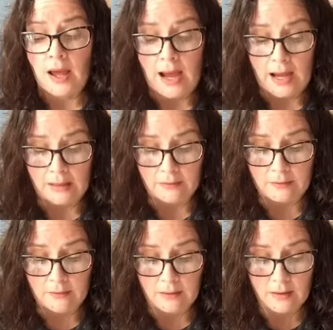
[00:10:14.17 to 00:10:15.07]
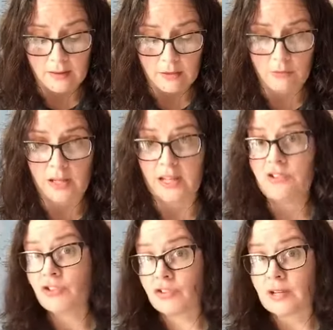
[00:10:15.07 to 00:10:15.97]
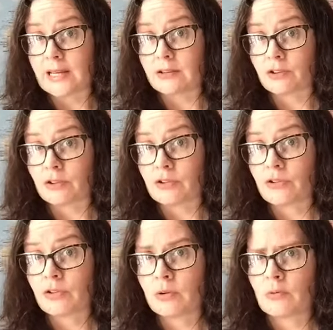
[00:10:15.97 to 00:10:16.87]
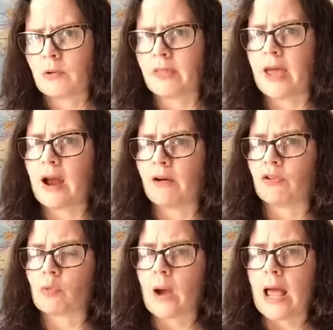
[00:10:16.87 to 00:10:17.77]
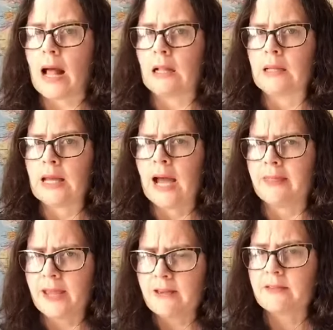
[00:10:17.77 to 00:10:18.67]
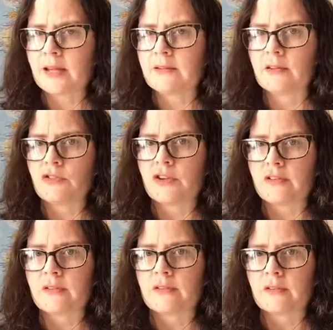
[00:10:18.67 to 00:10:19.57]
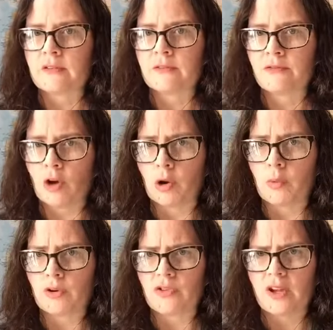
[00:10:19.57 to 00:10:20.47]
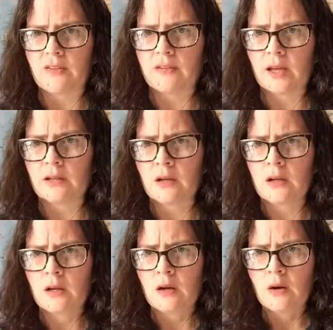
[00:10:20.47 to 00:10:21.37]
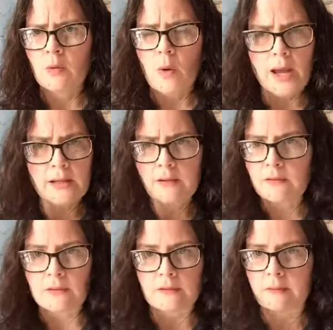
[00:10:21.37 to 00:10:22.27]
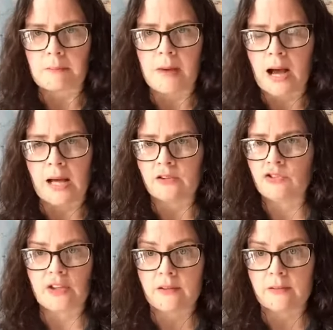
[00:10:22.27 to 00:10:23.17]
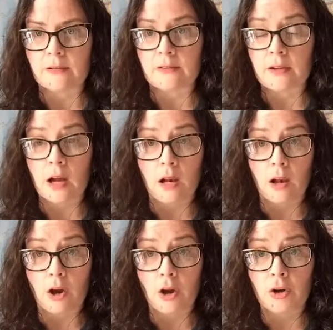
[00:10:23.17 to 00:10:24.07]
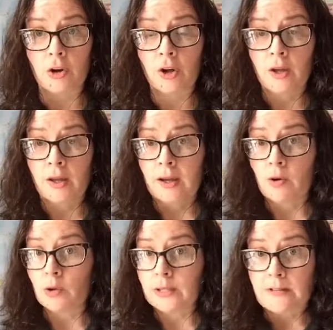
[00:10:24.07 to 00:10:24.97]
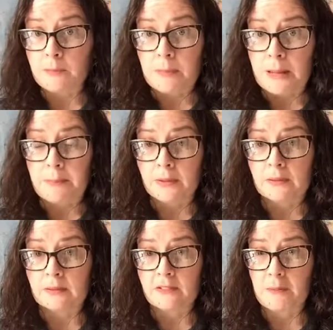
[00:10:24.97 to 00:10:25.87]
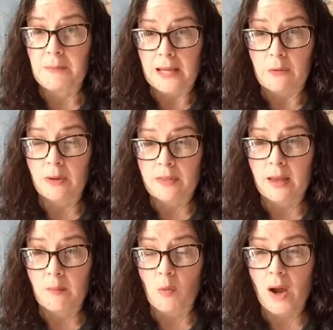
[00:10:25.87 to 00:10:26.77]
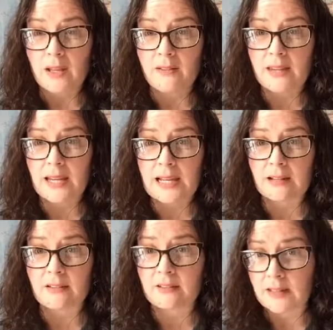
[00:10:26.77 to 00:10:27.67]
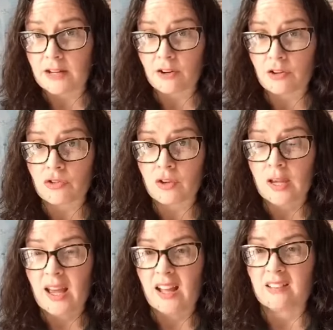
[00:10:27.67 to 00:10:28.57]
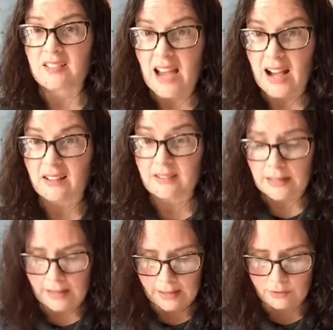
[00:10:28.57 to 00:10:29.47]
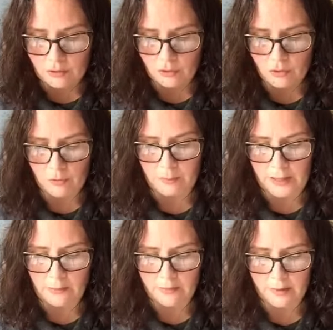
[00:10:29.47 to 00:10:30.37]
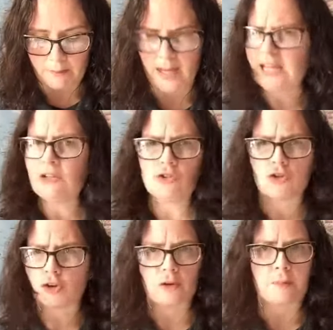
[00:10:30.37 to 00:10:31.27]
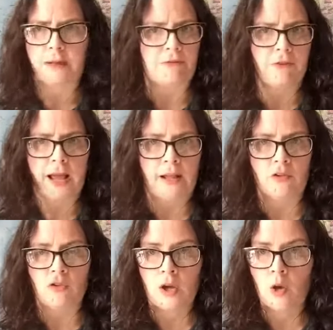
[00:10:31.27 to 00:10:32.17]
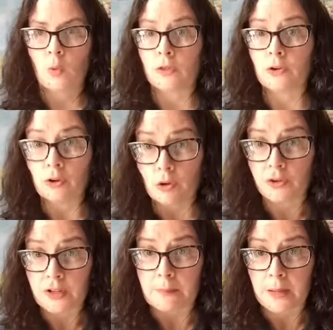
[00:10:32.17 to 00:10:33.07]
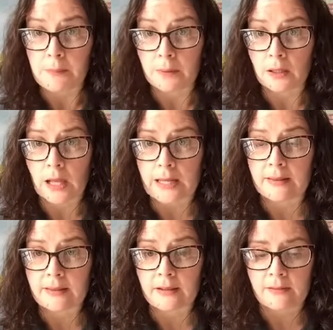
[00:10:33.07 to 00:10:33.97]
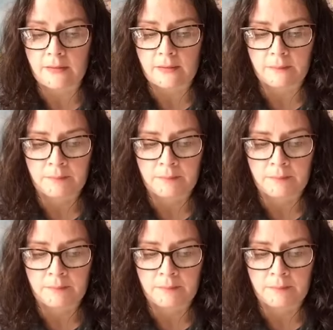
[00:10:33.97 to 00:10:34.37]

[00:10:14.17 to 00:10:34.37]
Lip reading: And the religious leaders were there as well, and they said to Jesus's followers, they said, why does this man Jesus allow all these people to be with him? Why does he let sinners and tax collectors be with him? He shouldn't be friends with naughty people like this.